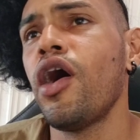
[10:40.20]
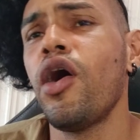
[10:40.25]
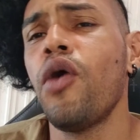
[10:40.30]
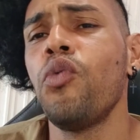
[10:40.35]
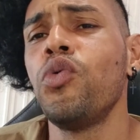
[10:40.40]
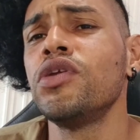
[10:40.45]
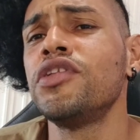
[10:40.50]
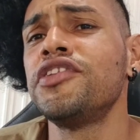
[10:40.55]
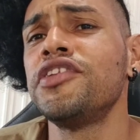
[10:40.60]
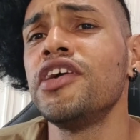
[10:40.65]

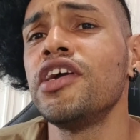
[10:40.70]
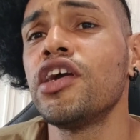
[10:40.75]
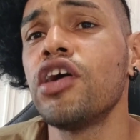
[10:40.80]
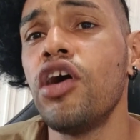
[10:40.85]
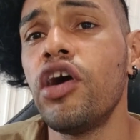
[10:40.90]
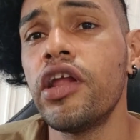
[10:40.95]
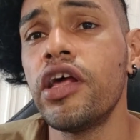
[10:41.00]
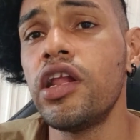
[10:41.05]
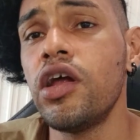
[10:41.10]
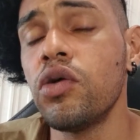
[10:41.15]
would say
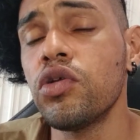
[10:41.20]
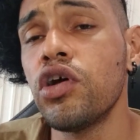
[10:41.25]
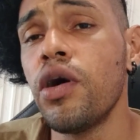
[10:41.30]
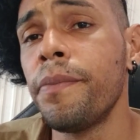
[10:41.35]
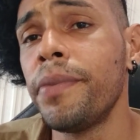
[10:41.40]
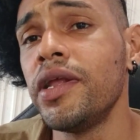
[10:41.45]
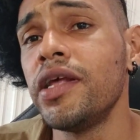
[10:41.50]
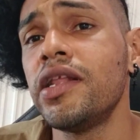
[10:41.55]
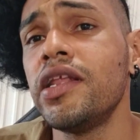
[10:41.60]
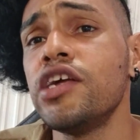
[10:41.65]
cut it out
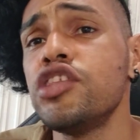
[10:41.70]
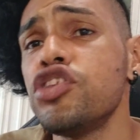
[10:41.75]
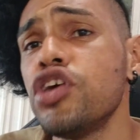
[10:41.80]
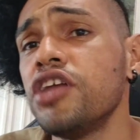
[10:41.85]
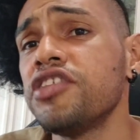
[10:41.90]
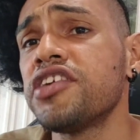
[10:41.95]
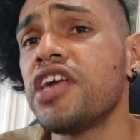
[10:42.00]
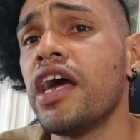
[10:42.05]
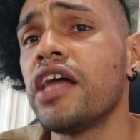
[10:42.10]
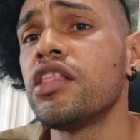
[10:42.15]
completely and
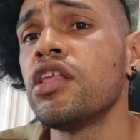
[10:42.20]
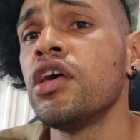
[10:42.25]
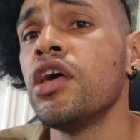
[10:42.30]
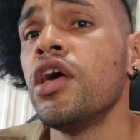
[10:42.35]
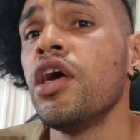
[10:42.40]
just get